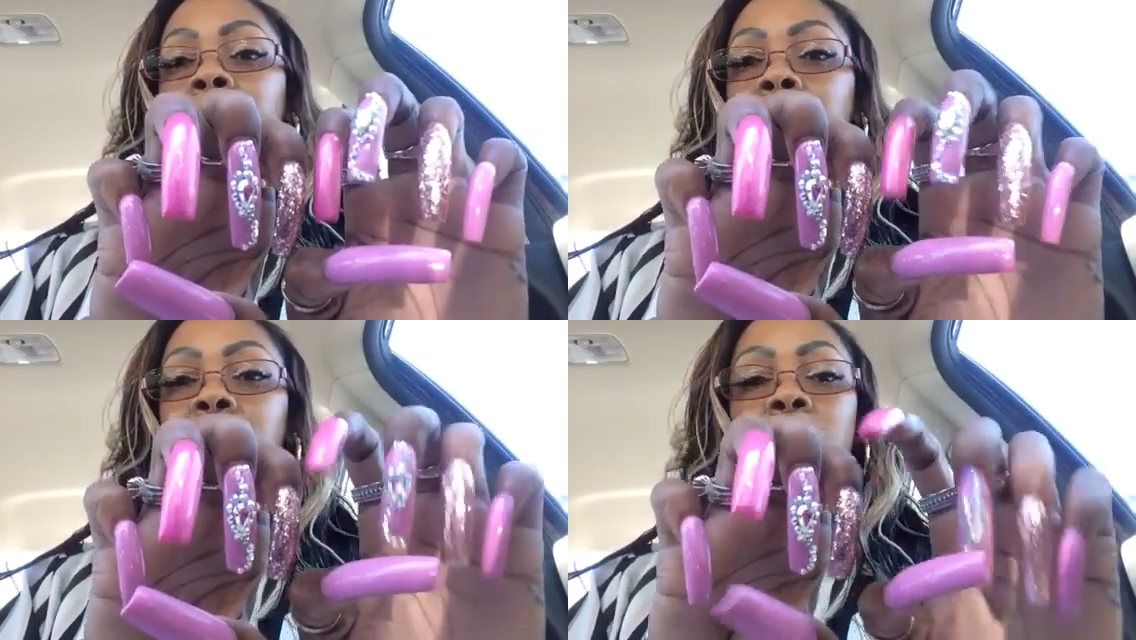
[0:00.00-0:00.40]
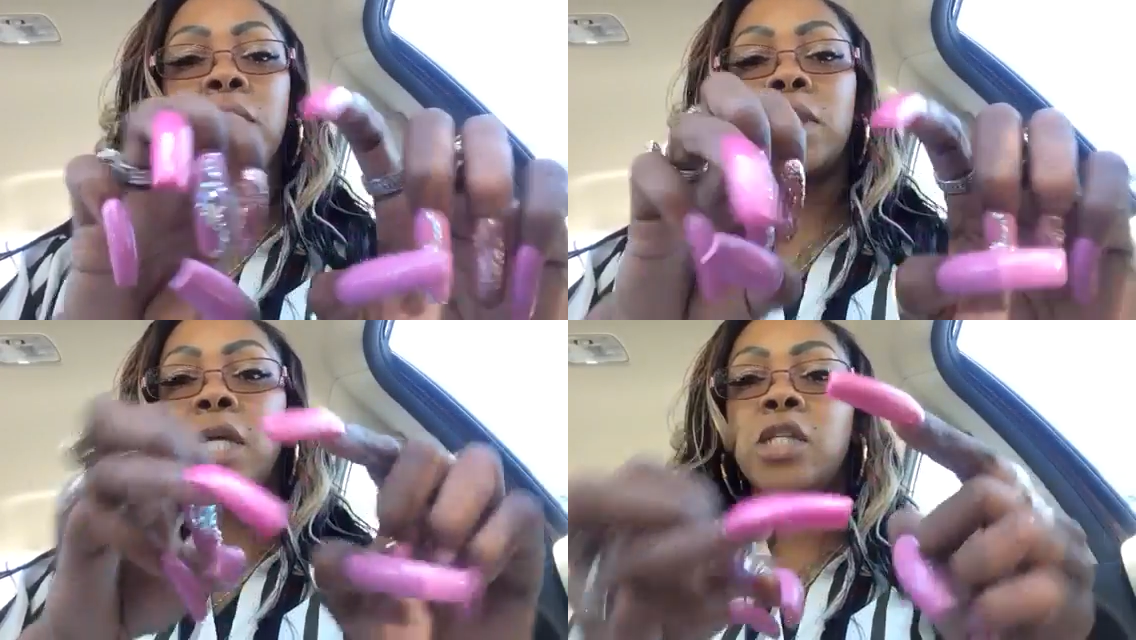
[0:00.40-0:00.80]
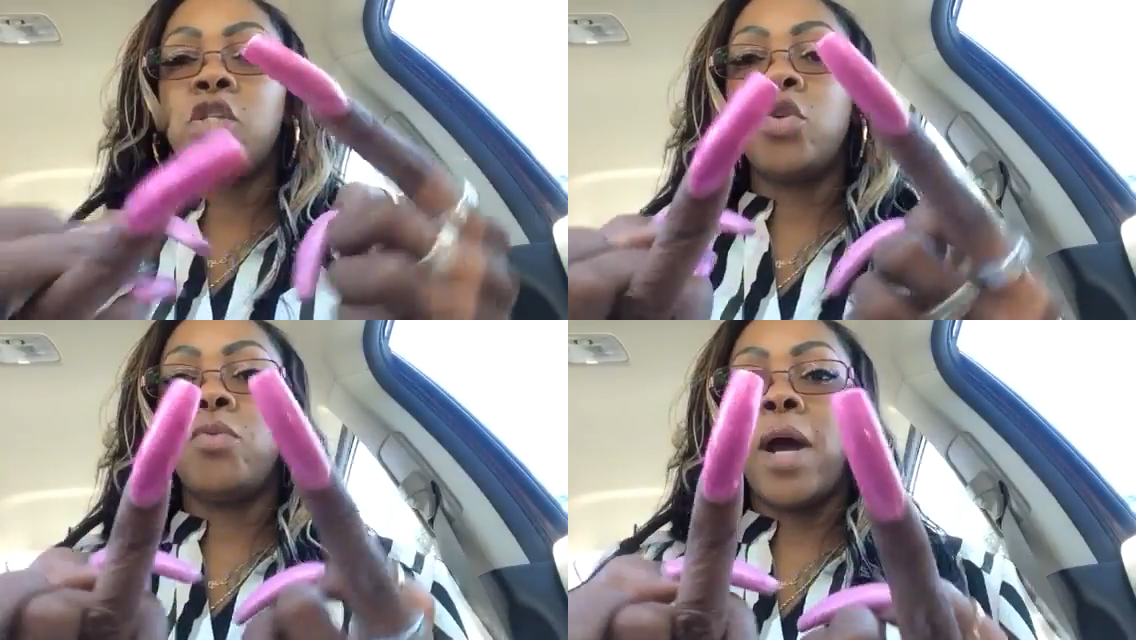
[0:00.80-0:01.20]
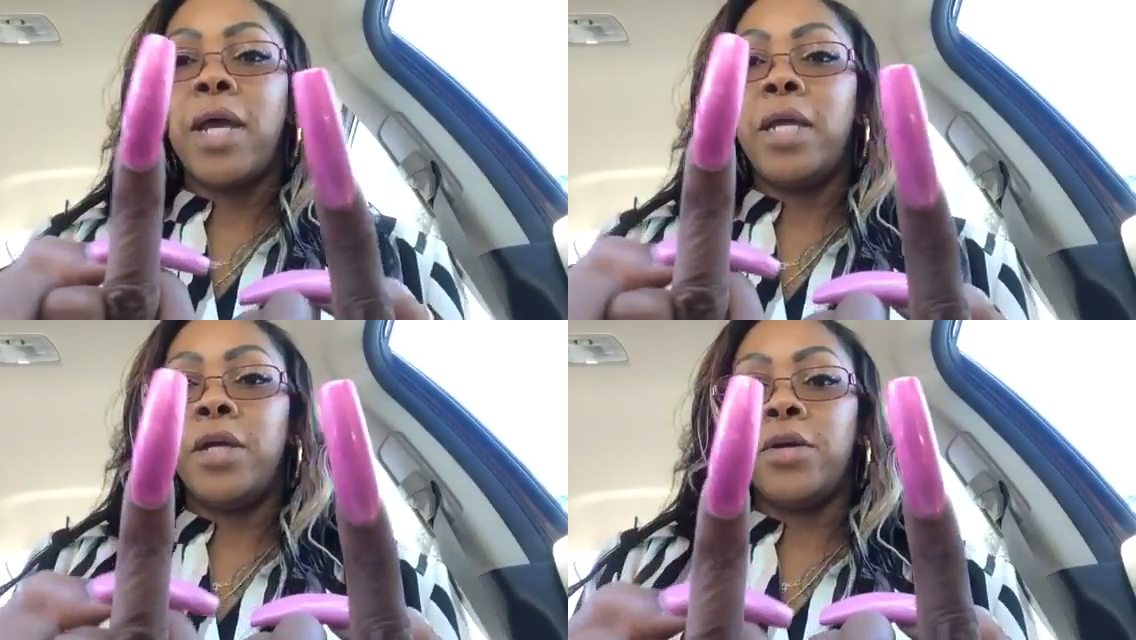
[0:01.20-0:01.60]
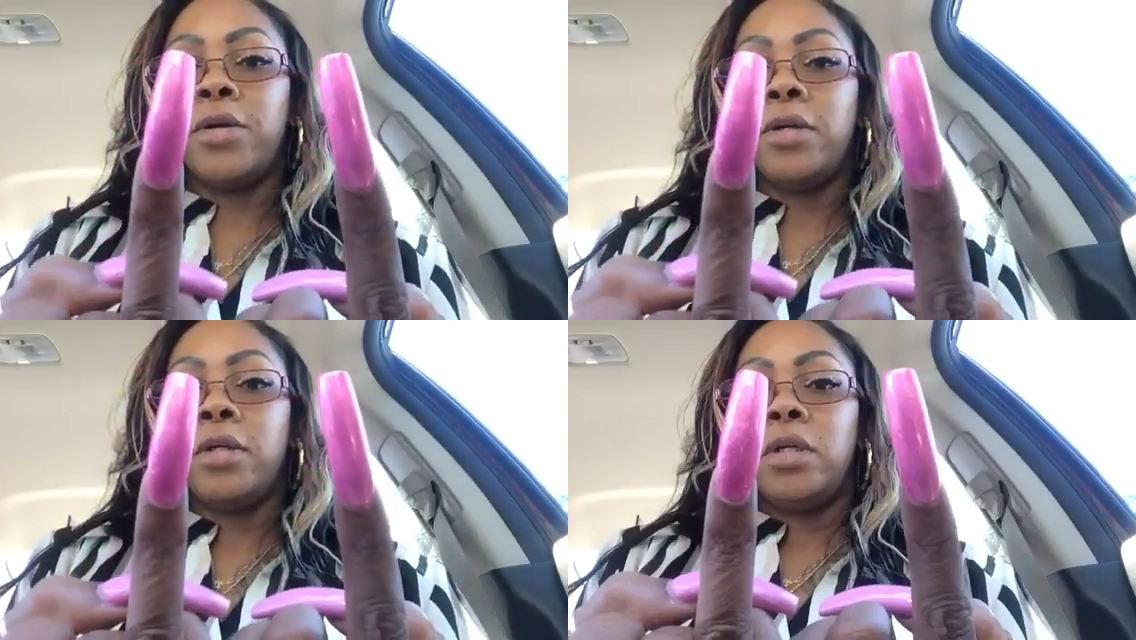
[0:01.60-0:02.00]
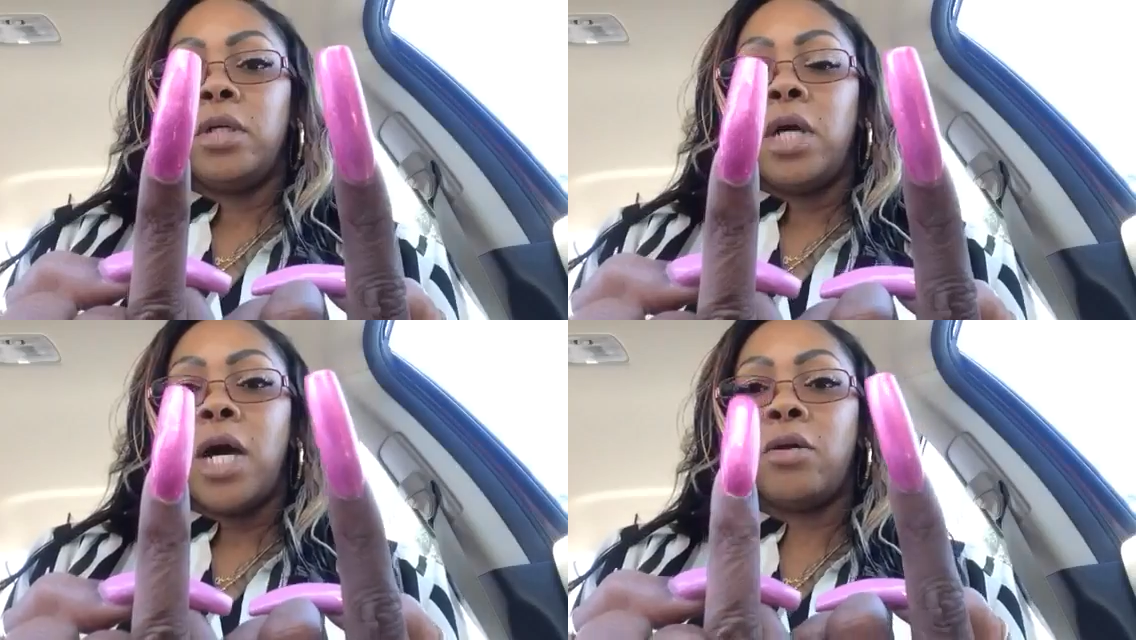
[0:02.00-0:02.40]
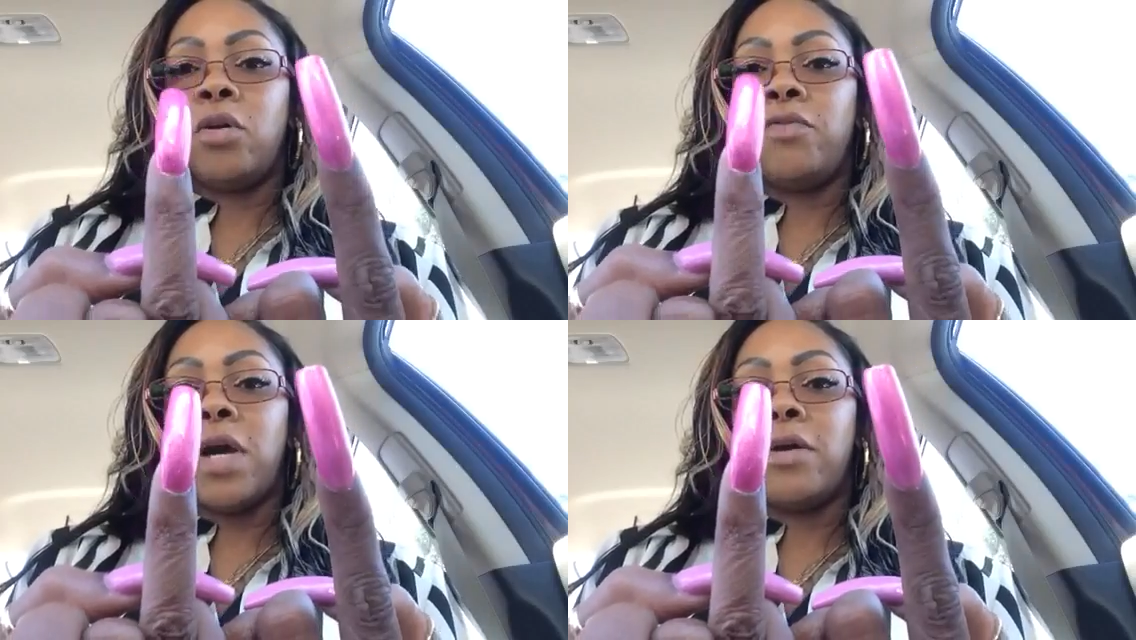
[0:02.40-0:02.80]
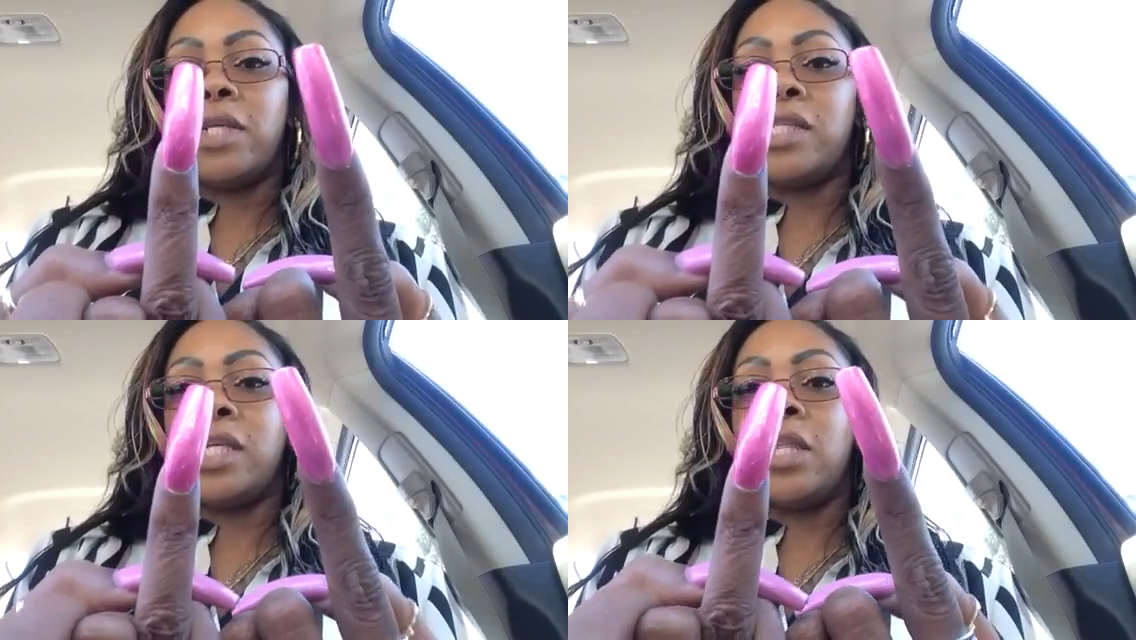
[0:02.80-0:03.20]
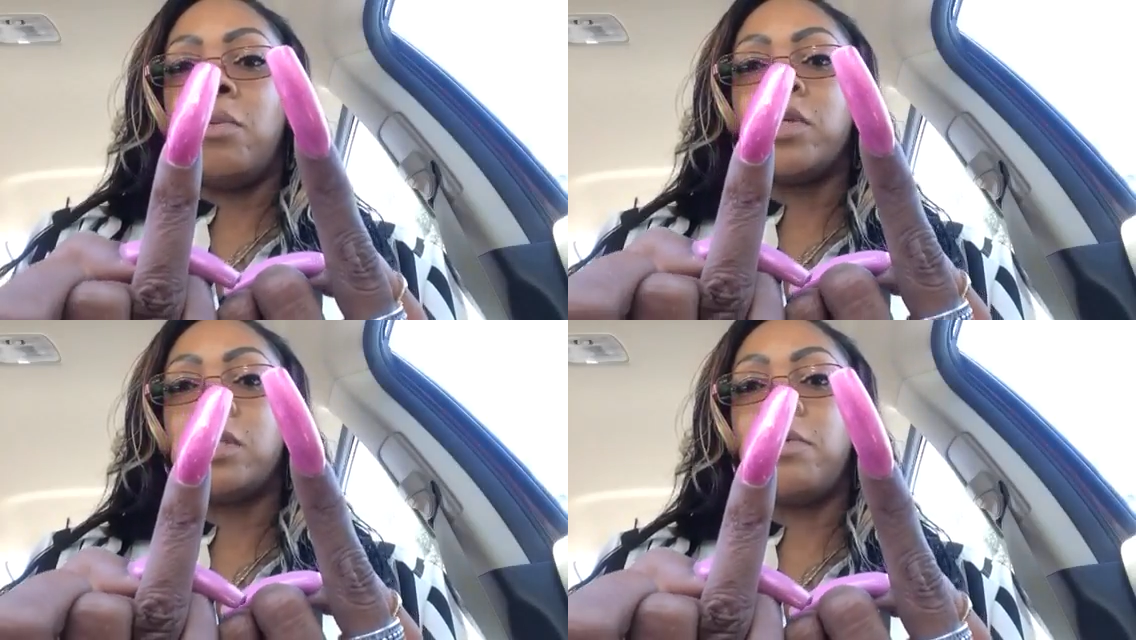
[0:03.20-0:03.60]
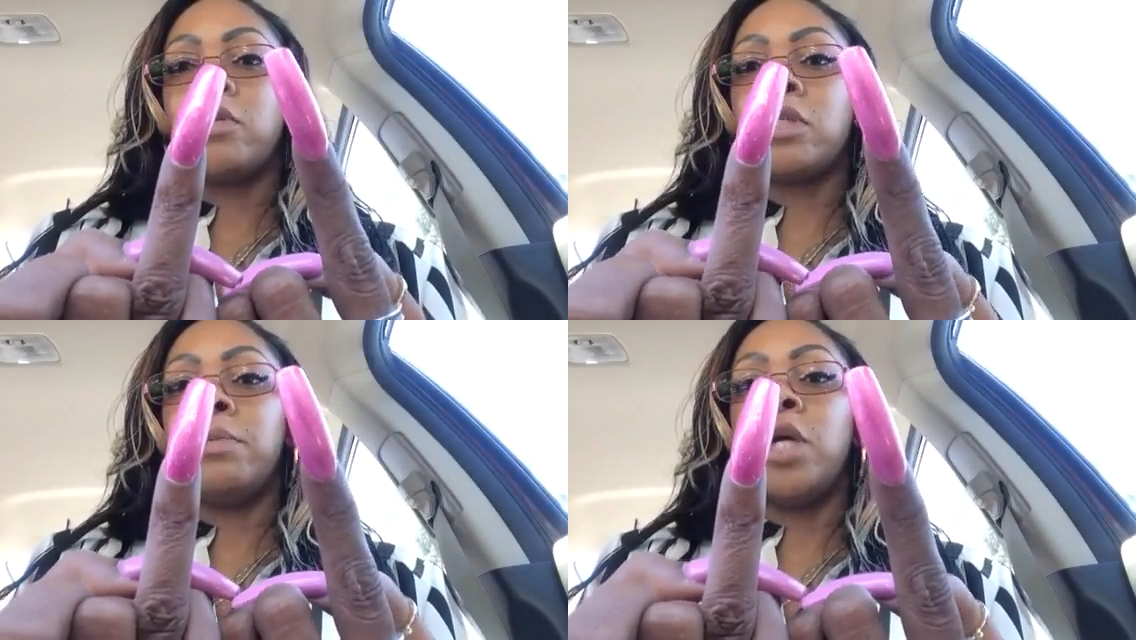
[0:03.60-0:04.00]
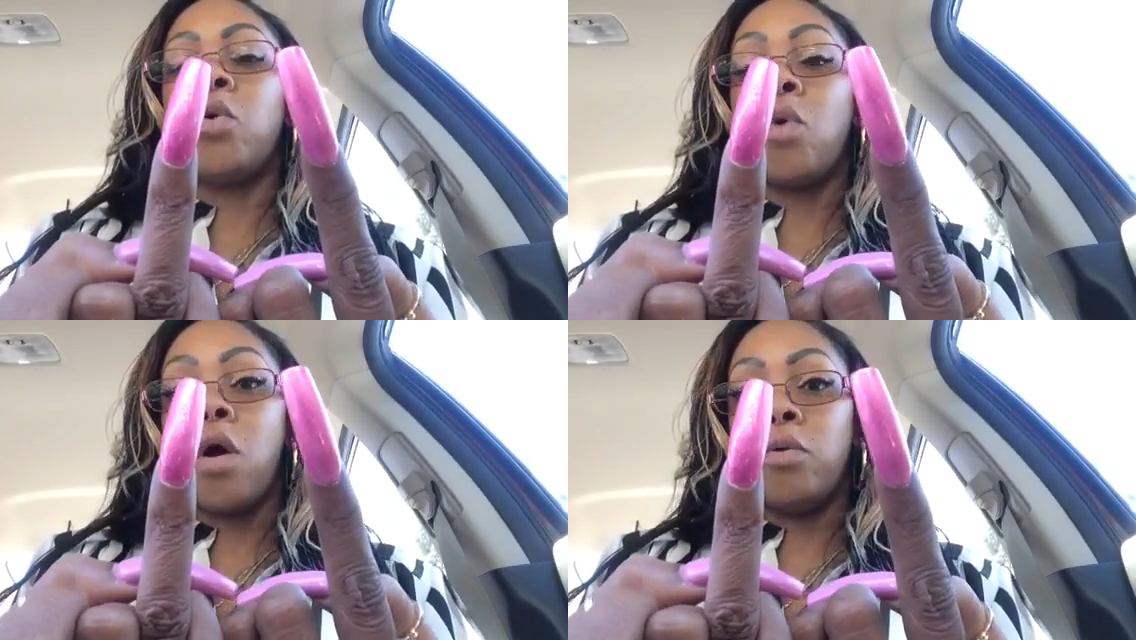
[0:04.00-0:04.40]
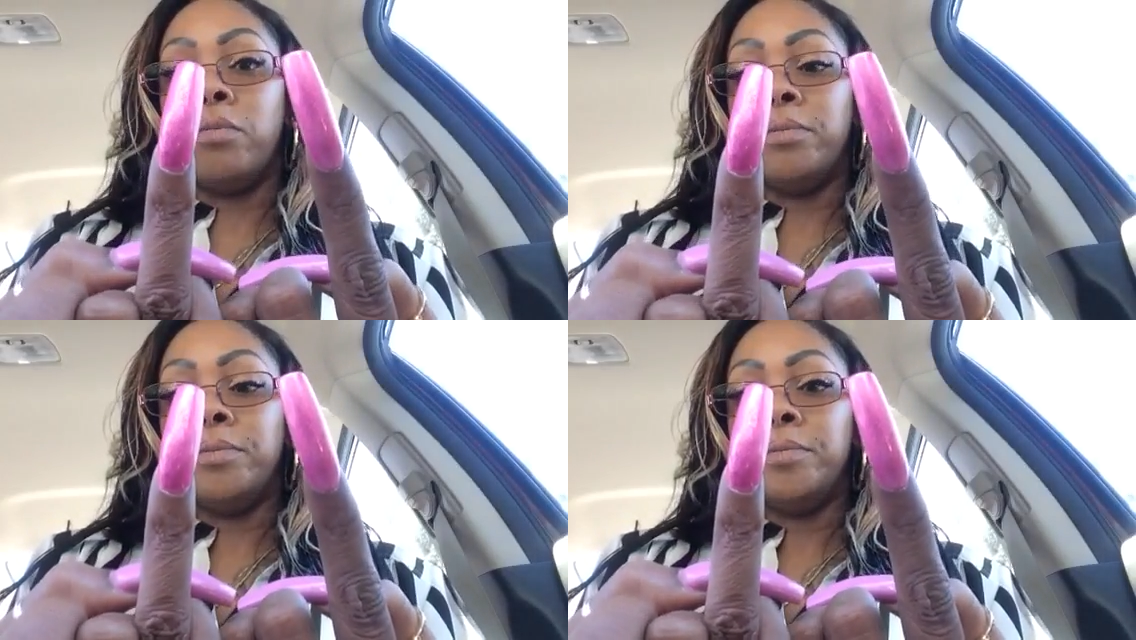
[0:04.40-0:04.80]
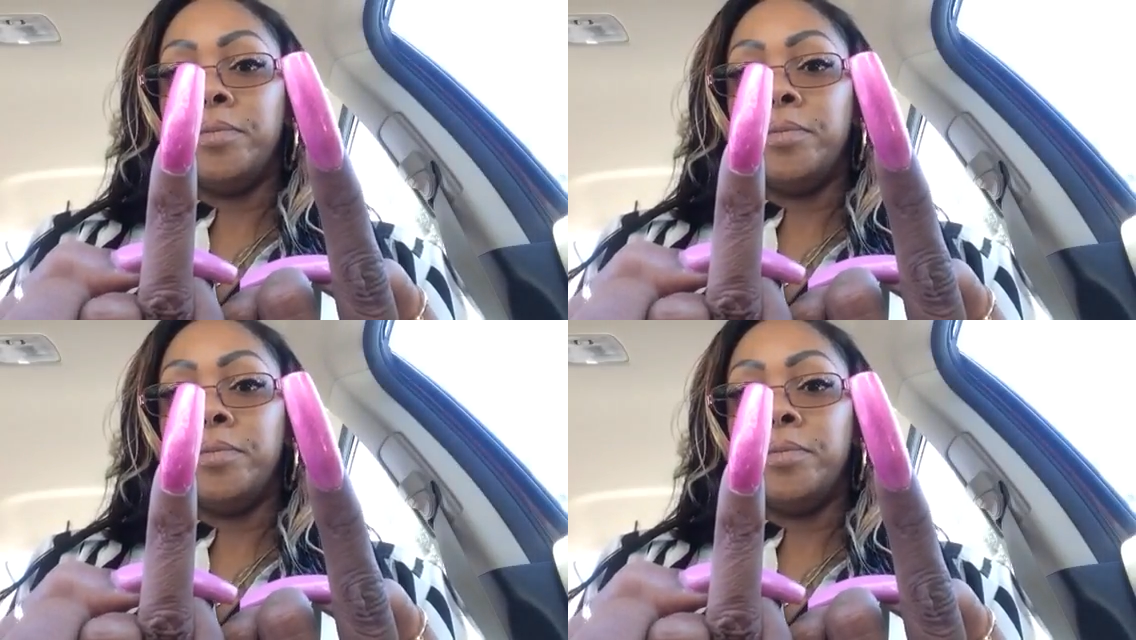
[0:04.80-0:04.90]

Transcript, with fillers: this one these two right here i don't know if y'all can see they were supposed to be chrome